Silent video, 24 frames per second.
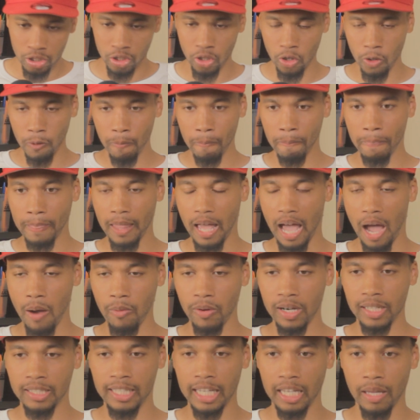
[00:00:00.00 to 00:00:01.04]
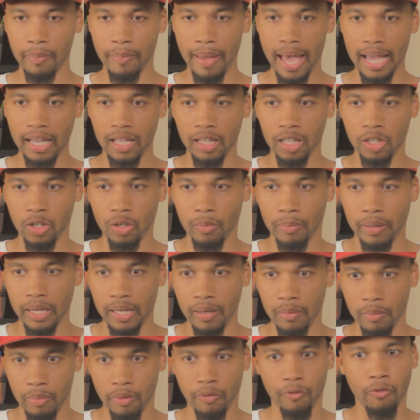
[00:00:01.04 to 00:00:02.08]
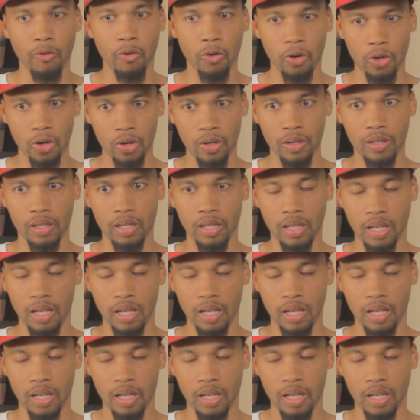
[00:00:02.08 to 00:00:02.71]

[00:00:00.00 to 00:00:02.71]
So I want to take it back a little bit before